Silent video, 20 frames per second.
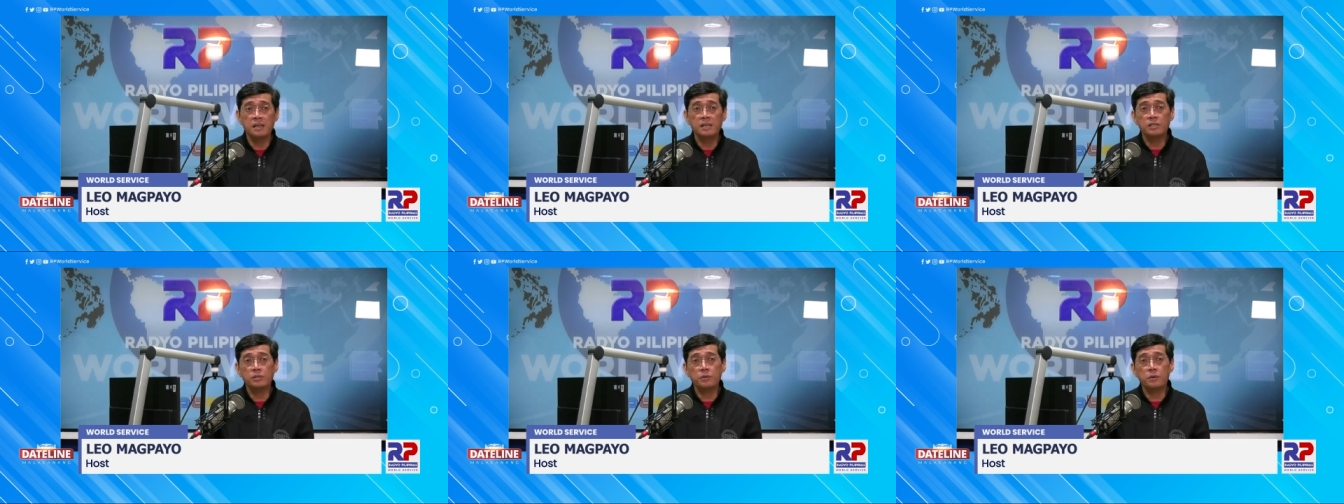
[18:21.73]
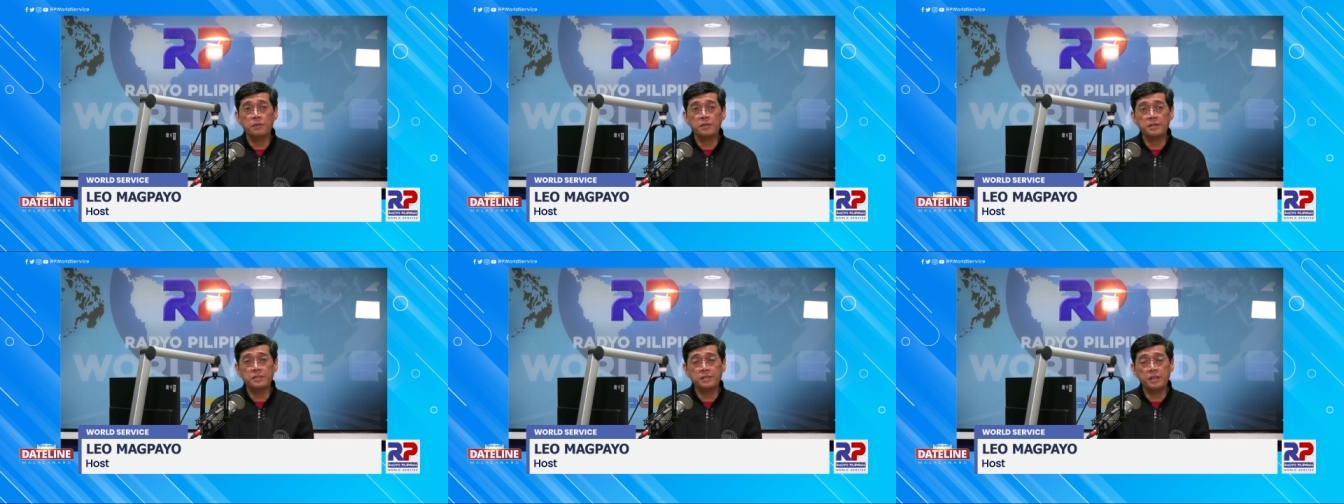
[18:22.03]
to
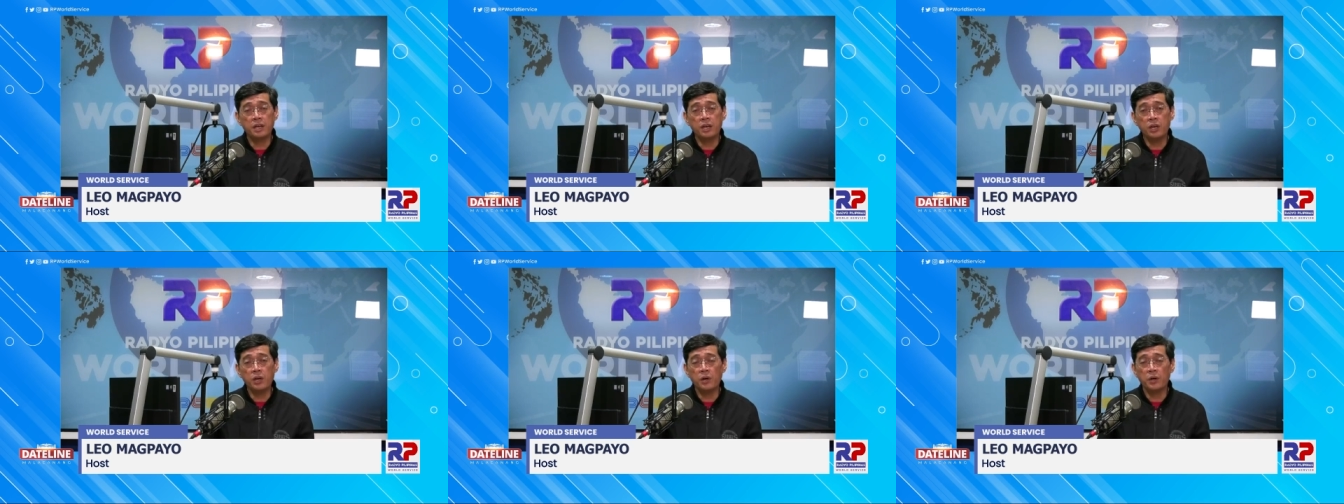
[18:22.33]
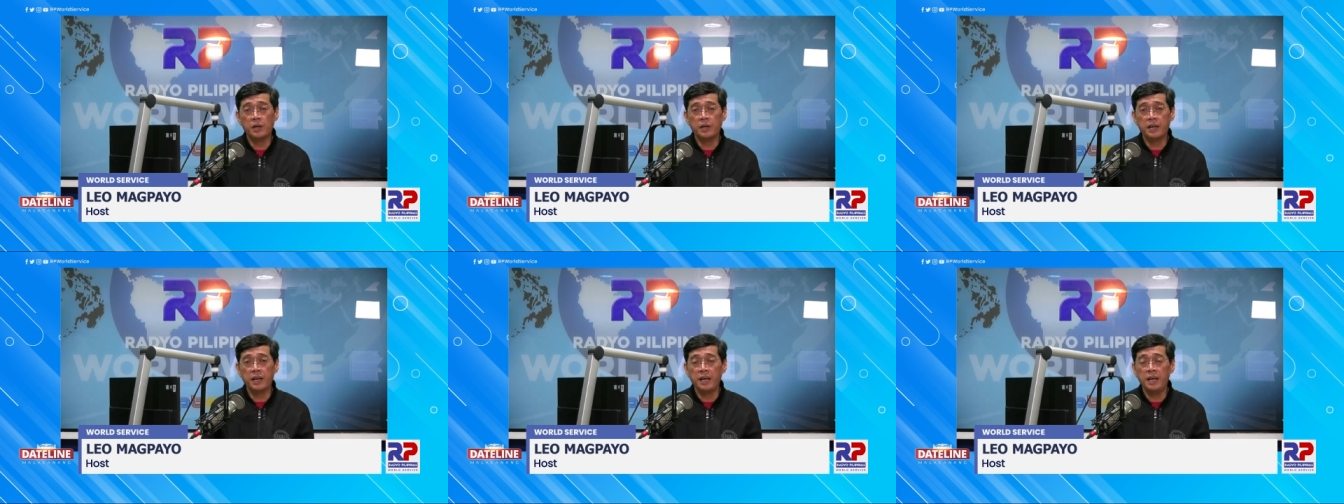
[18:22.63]
the
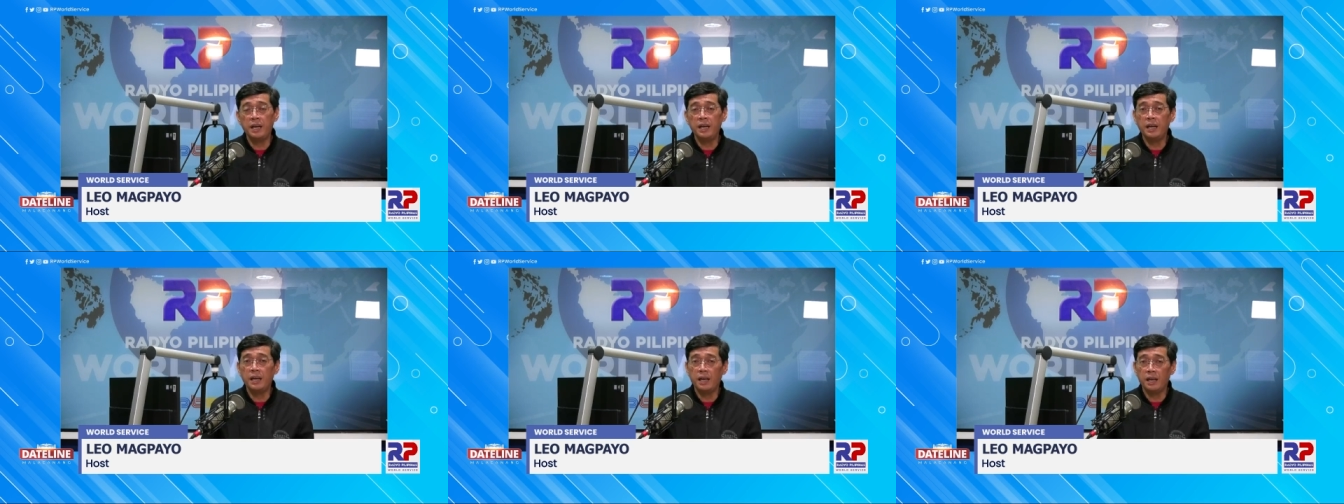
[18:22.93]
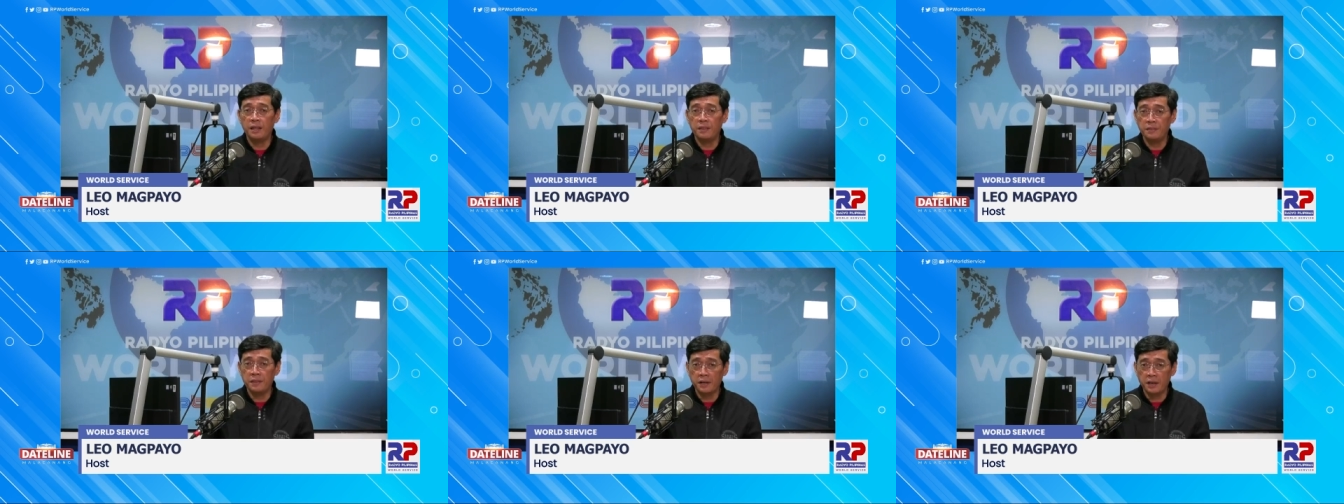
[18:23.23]
security
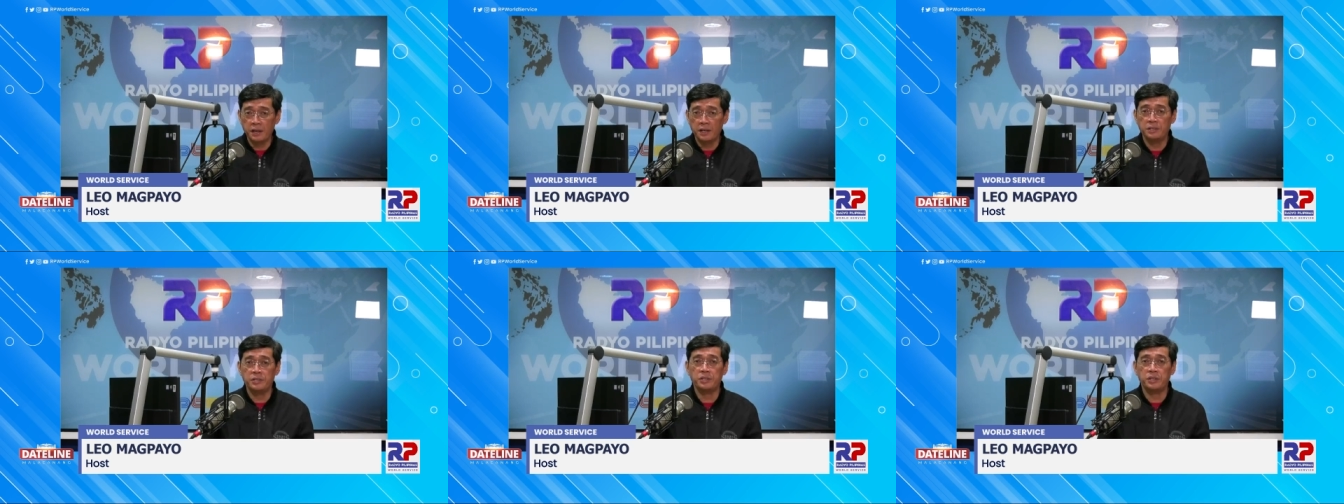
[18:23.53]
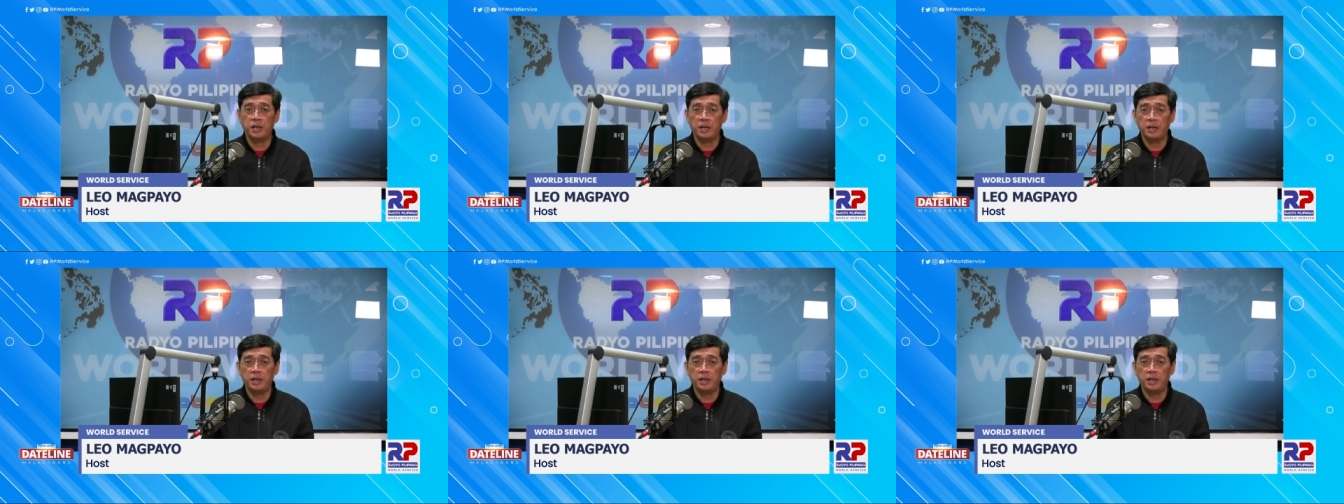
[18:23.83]
in the country.